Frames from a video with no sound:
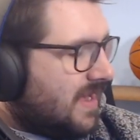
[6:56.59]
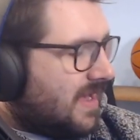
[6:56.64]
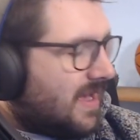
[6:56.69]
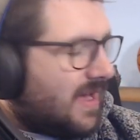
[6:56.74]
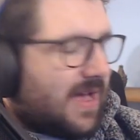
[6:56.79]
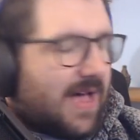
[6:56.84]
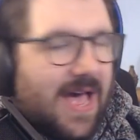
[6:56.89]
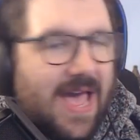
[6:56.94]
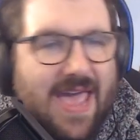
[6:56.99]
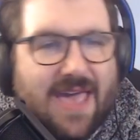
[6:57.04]

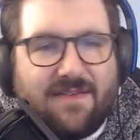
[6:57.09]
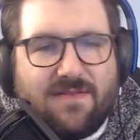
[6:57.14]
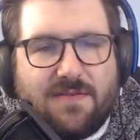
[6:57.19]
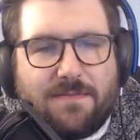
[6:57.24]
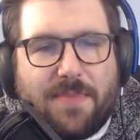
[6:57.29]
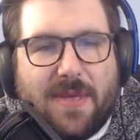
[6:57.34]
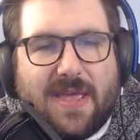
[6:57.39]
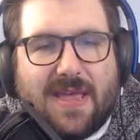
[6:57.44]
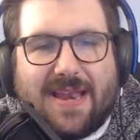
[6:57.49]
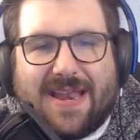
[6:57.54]
I haven't
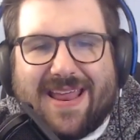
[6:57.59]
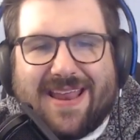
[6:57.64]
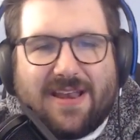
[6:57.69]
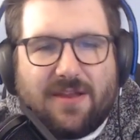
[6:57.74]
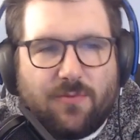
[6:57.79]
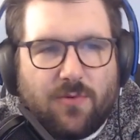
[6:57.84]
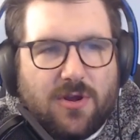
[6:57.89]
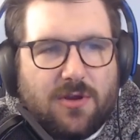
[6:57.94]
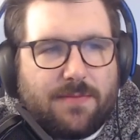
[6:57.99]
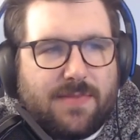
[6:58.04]
paid any
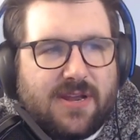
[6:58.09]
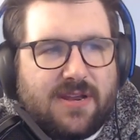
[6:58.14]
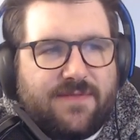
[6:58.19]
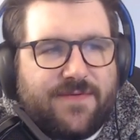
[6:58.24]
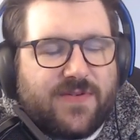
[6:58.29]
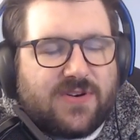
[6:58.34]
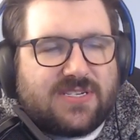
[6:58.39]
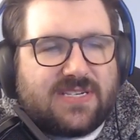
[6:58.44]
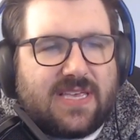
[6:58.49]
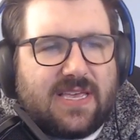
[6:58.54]
real money
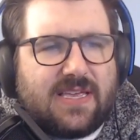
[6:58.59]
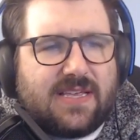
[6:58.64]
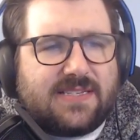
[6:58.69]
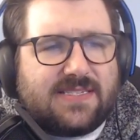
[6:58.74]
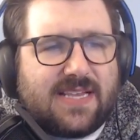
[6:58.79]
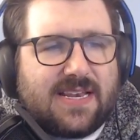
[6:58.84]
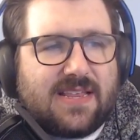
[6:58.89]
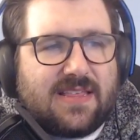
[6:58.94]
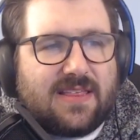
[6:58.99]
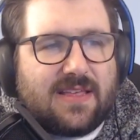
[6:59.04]
for skins,
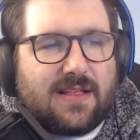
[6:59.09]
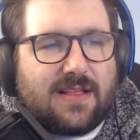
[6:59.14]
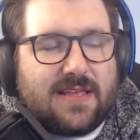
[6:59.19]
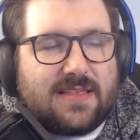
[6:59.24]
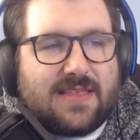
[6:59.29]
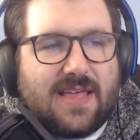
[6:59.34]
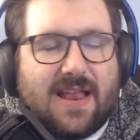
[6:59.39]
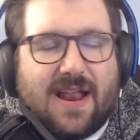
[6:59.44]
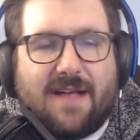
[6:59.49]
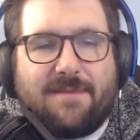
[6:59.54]
anything like
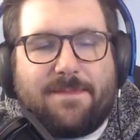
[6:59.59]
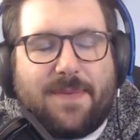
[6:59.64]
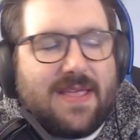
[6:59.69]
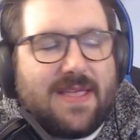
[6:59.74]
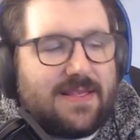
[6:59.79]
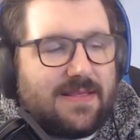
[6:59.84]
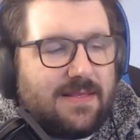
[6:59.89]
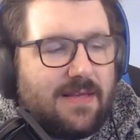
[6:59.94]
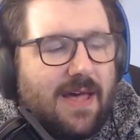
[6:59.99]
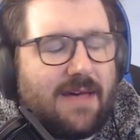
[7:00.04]
that. I
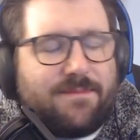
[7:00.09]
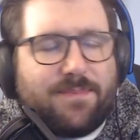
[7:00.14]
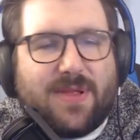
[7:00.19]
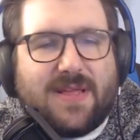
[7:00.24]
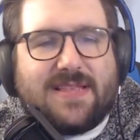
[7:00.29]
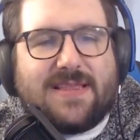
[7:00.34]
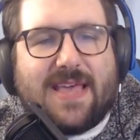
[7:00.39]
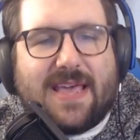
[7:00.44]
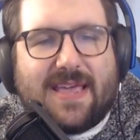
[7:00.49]
played that